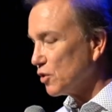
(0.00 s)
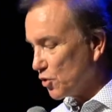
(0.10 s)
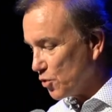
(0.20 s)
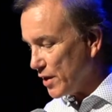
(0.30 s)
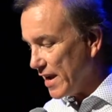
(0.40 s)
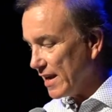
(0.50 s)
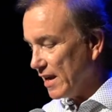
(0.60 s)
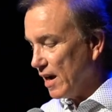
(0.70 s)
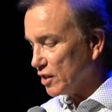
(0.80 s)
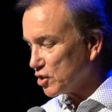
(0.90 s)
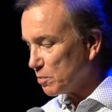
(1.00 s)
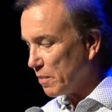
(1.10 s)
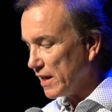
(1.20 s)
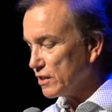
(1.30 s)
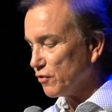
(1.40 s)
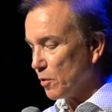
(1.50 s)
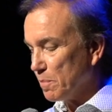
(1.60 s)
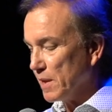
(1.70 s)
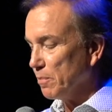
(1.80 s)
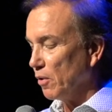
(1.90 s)
to create a space for
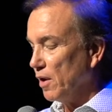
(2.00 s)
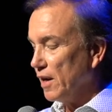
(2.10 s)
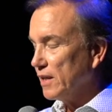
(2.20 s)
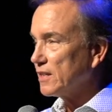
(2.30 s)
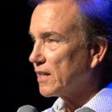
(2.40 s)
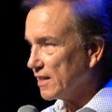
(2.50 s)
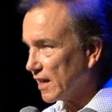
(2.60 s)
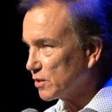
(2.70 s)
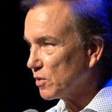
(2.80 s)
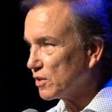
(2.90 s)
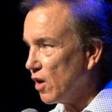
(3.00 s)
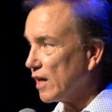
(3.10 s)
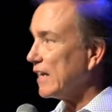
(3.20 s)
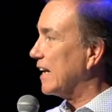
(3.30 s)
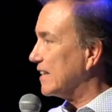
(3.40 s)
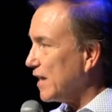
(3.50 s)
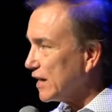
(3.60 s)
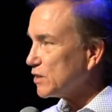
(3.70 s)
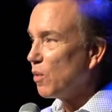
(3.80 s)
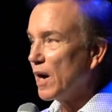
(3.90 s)
people to connect with God.
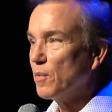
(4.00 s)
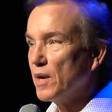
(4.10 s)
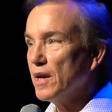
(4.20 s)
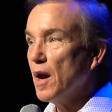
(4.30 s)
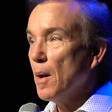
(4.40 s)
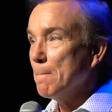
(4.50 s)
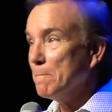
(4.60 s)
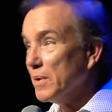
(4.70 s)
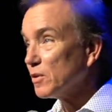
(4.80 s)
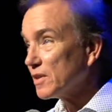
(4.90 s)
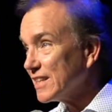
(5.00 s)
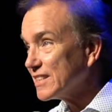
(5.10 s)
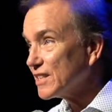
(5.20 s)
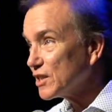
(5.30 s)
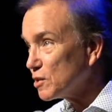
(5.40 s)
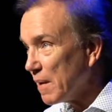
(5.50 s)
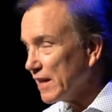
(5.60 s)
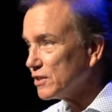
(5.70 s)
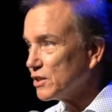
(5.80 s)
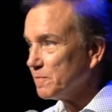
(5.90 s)
That's why we built this
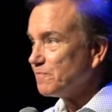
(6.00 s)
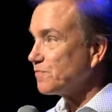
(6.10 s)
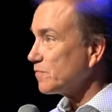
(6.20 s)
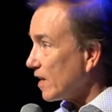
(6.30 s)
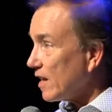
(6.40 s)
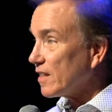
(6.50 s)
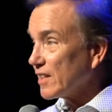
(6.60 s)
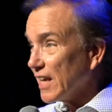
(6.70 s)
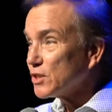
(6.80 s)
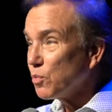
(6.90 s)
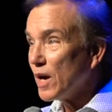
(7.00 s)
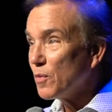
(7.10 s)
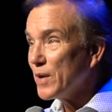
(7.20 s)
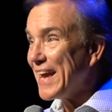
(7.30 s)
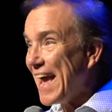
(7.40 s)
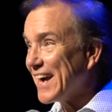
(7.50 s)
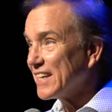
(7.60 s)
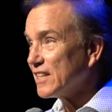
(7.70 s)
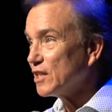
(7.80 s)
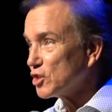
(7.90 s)
expansion. That's why we
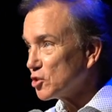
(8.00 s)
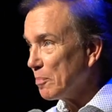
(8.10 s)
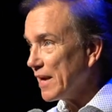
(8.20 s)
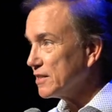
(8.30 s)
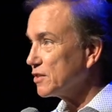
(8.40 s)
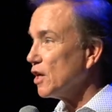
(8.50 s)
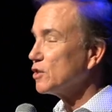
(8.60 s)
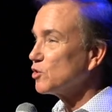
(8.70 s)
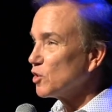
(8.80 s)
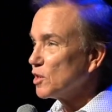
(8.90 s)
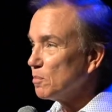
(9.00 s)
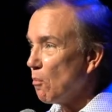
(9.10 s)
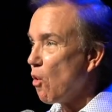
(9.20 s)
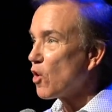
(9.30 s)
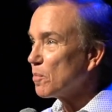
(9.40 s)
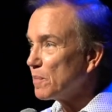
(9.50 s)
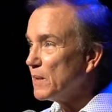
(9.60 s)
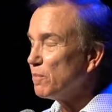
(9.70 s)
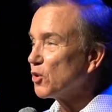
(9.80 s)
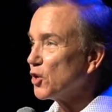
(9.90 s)
added space so that more
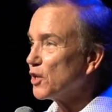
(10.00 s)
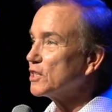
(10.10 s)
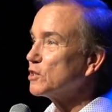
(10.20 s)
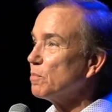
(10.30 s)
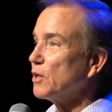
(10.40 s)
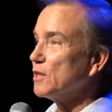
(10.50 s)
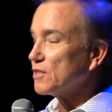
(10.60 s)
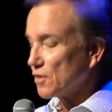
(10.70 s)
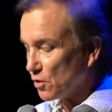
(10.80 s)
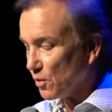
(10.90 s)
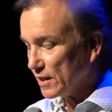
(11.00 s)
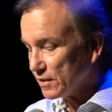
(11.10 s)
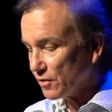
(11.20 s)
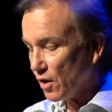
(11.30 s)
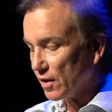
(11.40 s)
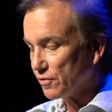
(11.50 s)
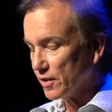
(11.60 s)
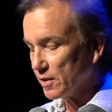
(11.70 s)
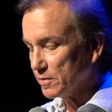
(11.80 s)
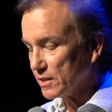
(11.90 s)
people could experience the grace of God
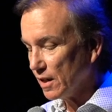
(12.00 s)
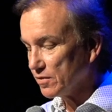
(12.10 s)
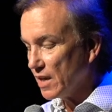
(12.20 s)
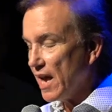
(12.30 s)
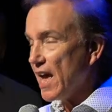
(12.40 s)
for themselves.